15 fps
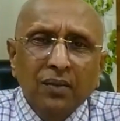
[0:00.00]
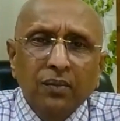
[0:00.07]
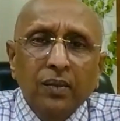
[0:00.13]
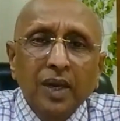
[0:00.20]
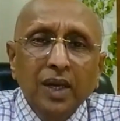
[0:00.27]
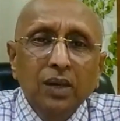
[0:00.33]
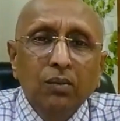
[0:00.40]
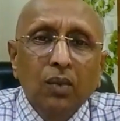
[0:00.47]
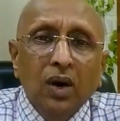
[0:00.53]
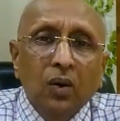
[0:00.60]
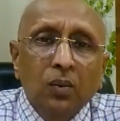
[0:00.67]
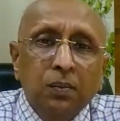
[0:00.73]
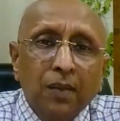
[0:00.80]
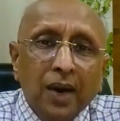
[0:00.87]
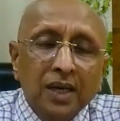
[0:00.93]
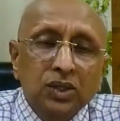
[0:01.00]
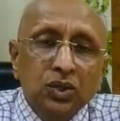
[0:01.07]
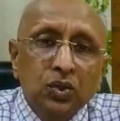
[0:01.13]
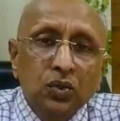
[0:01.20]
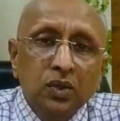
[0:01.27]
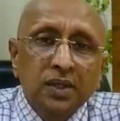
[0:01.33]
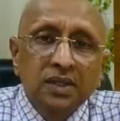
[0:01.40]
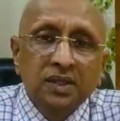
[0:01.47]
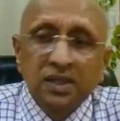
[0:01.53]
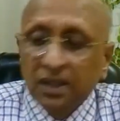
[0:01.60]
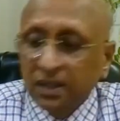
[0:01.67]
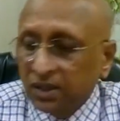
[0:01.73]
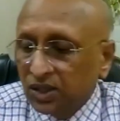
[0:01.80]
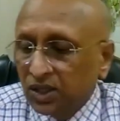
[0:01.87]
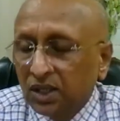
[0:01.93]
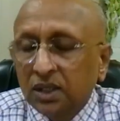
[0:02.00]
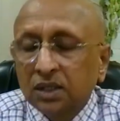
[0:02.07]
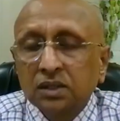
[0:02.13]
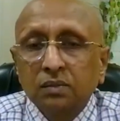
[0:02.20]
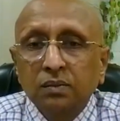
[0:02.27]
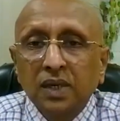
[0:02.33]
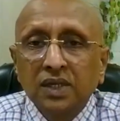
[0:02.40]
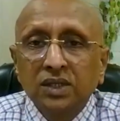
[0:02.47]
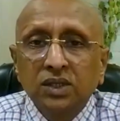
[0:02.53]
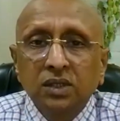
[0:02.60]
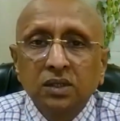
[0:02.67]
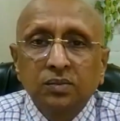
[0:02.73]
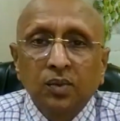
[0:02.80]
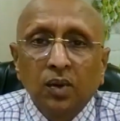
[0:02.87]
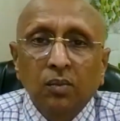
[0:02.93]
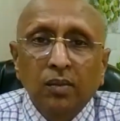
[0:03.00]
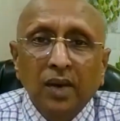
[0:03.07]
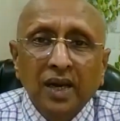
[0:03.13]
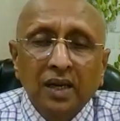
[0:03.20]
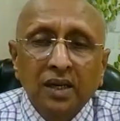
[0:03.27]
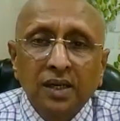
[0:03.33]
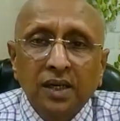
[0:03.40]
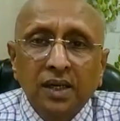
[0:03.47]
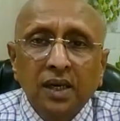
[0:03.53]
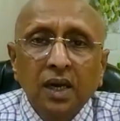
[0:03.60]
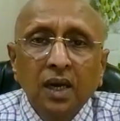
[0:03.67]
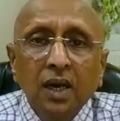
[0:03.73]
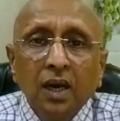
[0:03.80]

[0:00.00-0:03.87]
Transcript: Many of my students, they share medicines from my clinic,